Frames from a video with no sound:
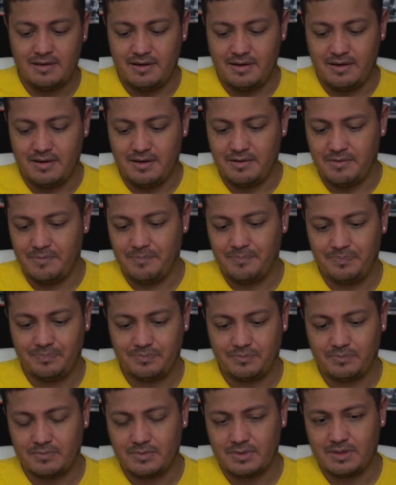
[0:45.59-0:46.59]
Um,
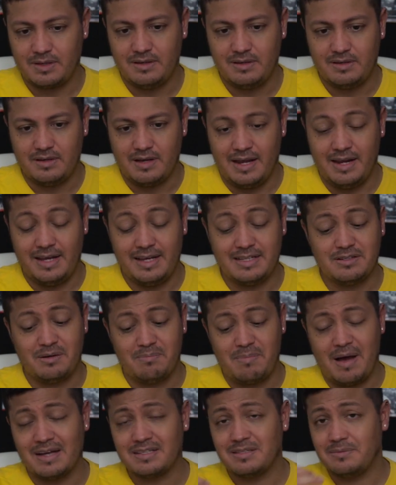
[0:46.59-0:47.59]
I didn't get to
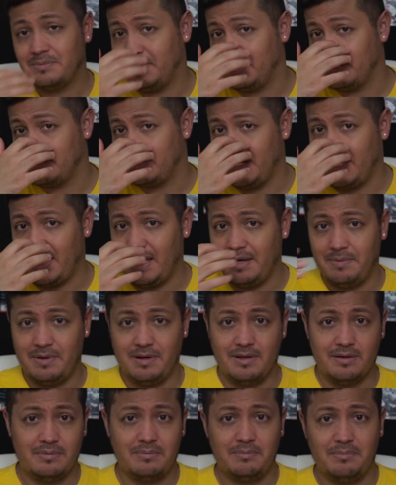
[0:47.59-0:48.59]
unbox them because they came in
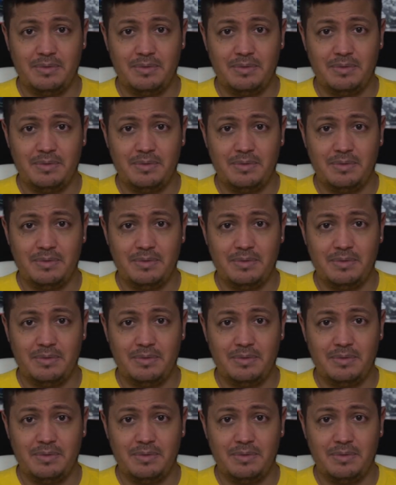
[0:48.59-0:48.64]
a